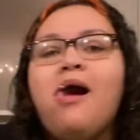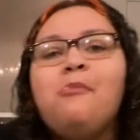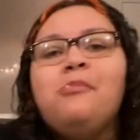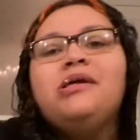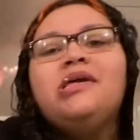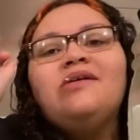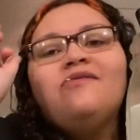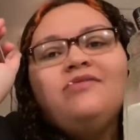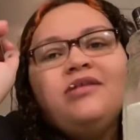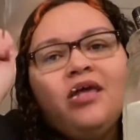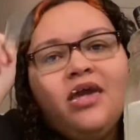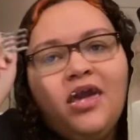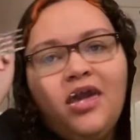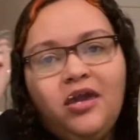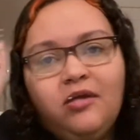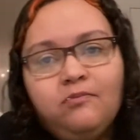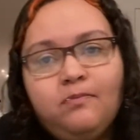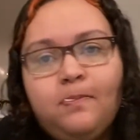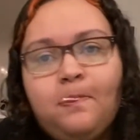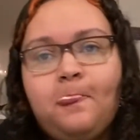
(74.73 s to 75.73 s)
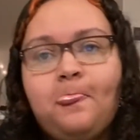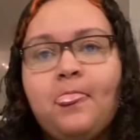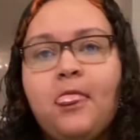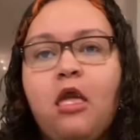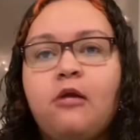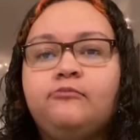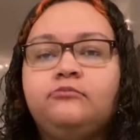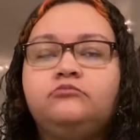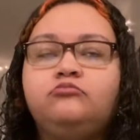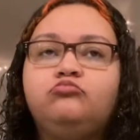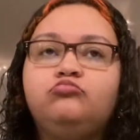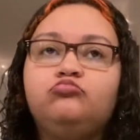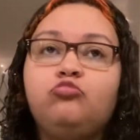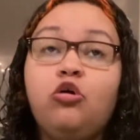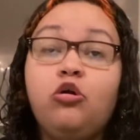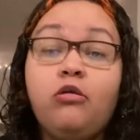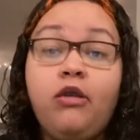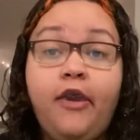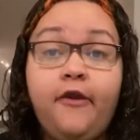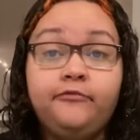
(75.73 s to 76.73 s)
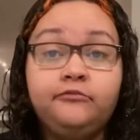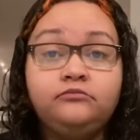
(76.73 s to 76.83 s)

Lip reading: give it an 8, okay?